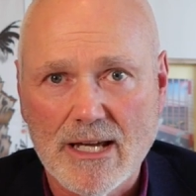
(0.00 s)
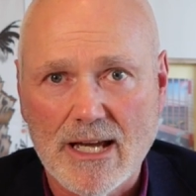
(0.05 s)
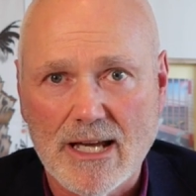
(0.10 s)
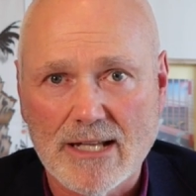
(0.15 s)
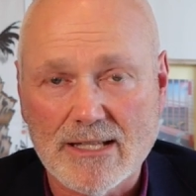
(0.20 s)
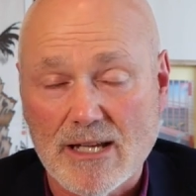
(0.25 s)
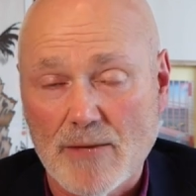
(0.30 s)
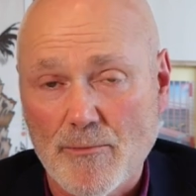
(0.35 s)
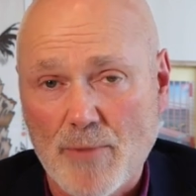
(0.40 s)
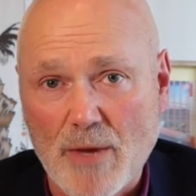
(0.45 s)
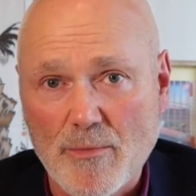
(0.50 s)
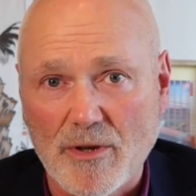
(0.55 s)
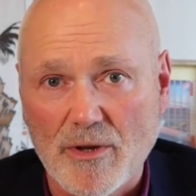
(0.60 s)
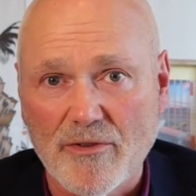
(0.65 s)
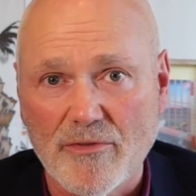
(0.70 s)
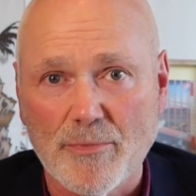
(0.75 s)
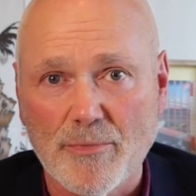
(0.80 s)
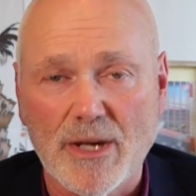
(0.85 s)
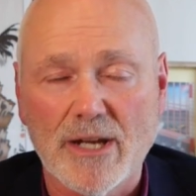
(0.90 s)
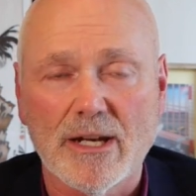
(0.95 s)
And some people
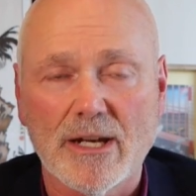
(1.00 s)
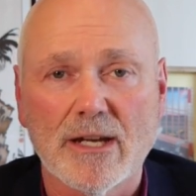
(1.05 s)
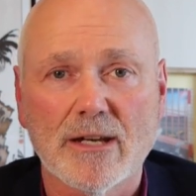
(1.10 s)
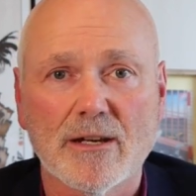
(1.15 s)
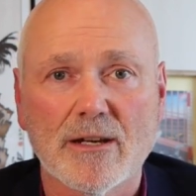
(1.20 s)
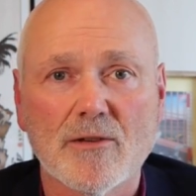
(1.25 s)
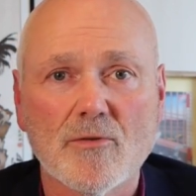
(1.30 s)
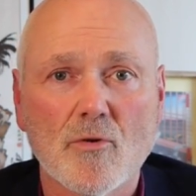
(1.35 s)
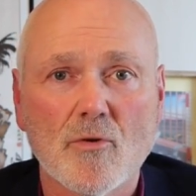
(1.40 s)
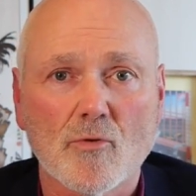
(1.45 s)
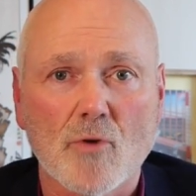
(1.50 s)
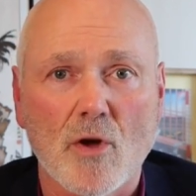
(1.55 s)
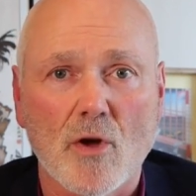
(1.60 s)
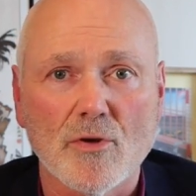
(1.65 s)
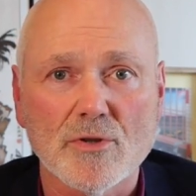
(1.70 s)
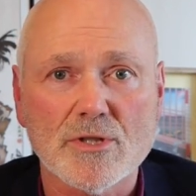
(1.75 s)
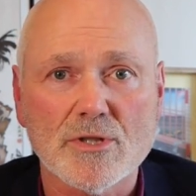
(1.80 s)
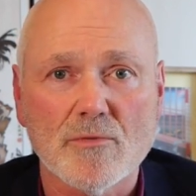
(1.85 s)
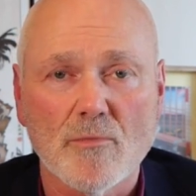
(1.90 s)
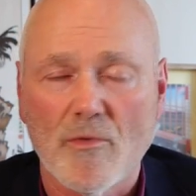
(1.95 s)
have been in
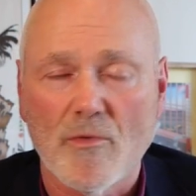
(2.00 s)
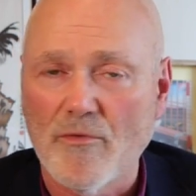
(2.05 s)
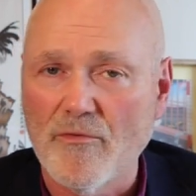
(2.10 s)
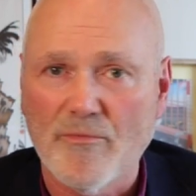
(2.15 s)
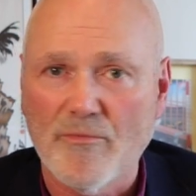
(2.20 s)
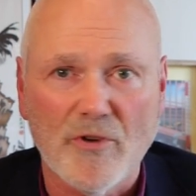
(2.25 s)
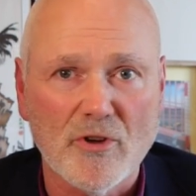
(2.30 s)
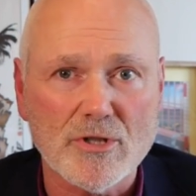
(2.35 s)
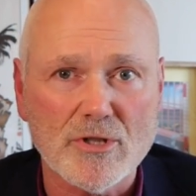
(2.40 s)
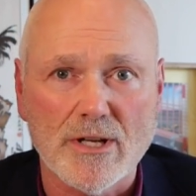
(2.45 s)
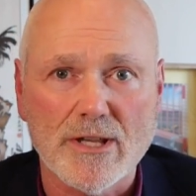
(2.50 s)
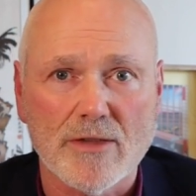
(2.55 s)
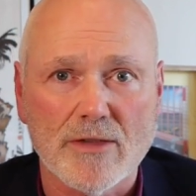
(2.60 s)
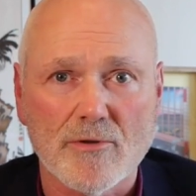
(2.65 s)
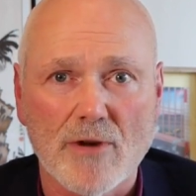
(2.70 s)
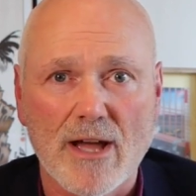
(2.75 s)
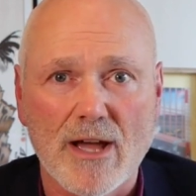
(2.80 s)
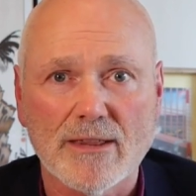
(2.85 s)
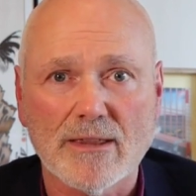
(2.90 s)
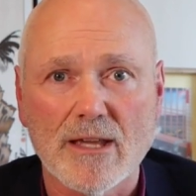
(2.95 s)
roles virtually
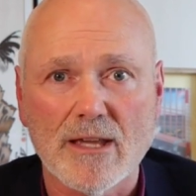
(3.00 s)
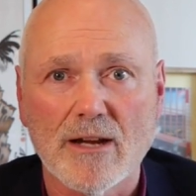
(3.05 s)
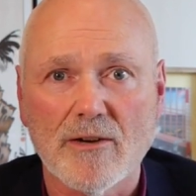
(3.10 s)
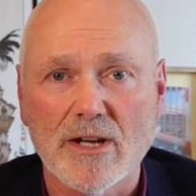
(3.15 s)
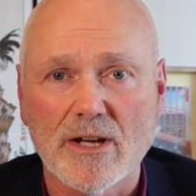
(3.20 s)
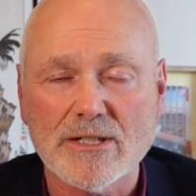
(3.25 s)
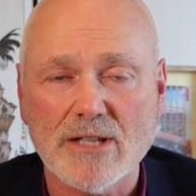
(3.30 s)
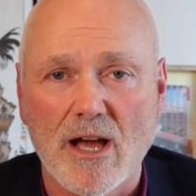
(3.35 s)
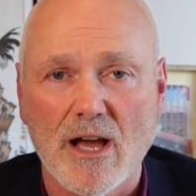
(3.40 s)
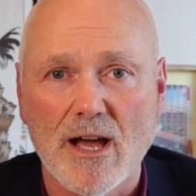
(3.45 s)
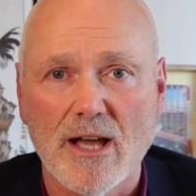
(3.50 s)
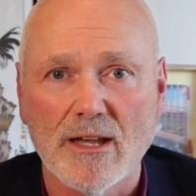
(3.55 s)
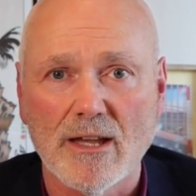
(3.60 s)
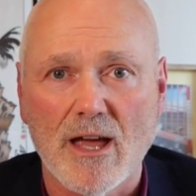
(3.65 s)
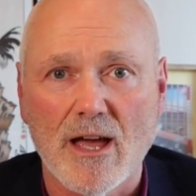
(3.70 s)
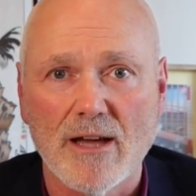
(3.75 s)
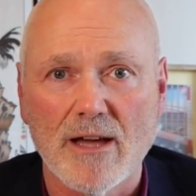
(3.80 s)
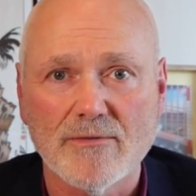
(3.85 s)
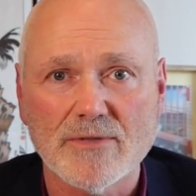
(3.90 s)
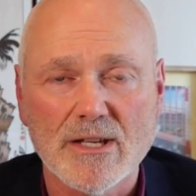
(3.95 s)
throughout their entire
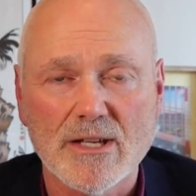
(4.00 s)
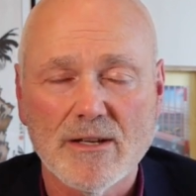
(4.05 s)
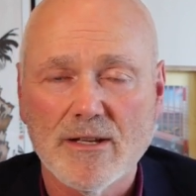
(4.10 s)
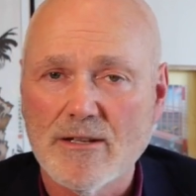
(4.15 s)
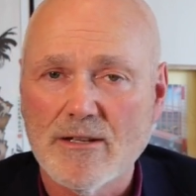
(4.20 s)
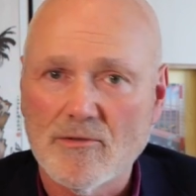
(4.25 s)
lives,